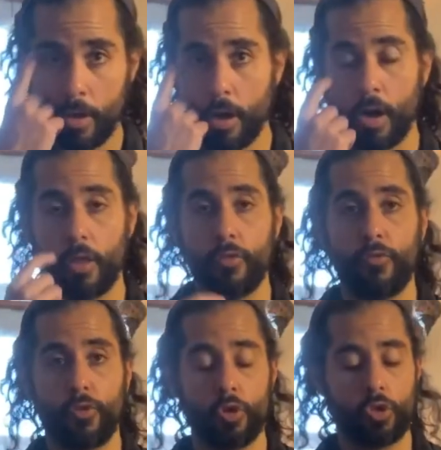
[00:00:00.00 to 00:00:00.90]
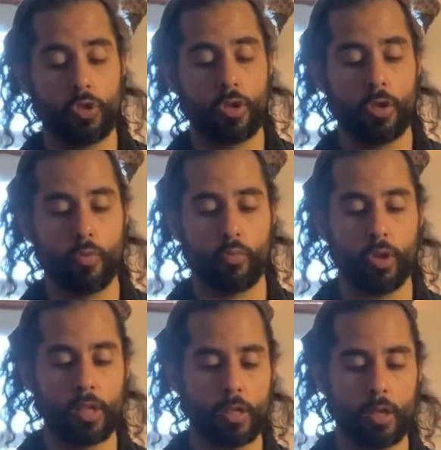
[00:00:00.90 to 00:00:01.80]
The first
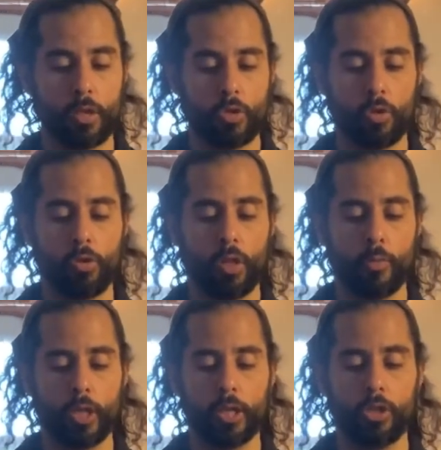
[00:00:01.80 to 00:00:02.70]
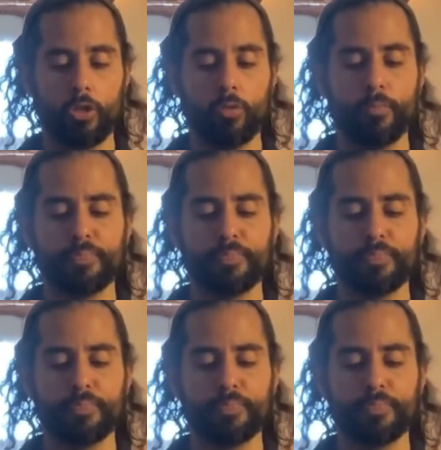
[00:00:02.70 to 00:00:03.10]
wrist circle I would like to do